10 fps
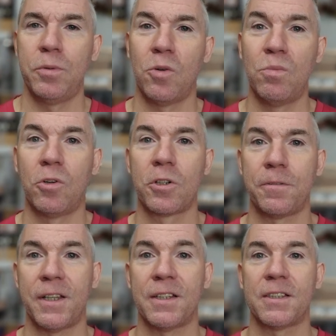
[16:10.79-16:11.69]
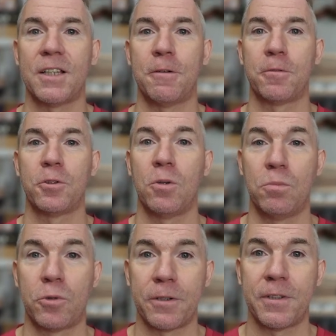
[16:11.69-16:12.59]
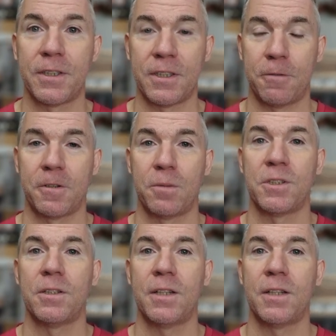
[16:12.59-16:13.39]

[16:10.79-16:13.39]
blow more of that stuff, or not more of the stuff comes in.